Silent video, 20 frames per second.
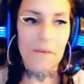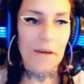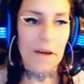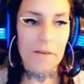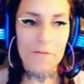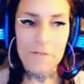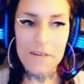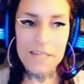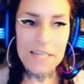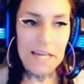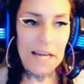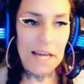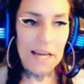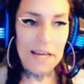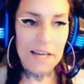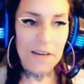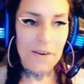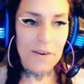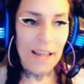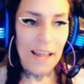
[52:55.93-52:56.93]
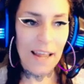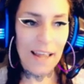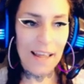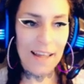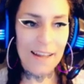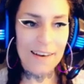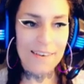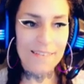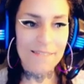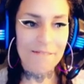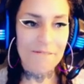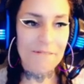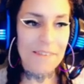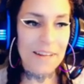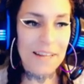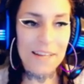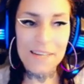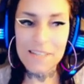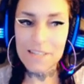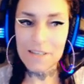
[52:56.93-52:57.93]
every day you can
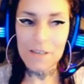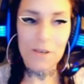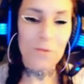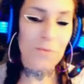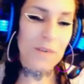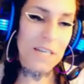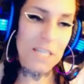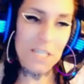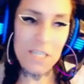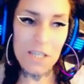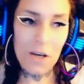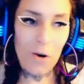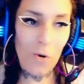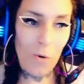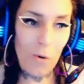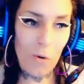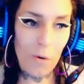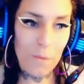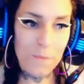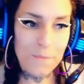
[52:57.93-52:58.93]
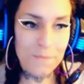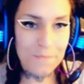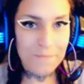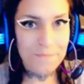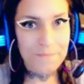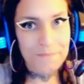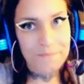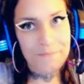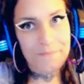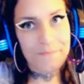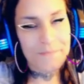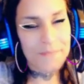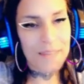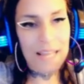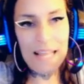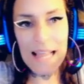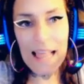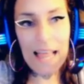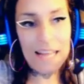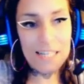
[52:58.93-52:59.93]
until you reach the goal.
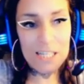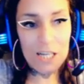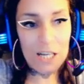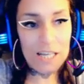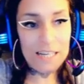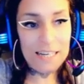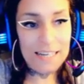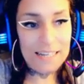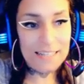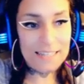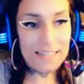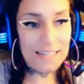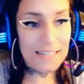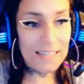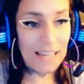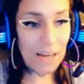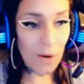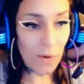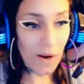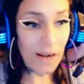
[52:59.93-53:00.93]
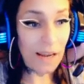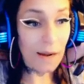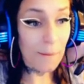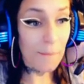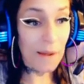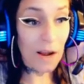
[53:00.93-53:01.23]
That's all it is. It's like running a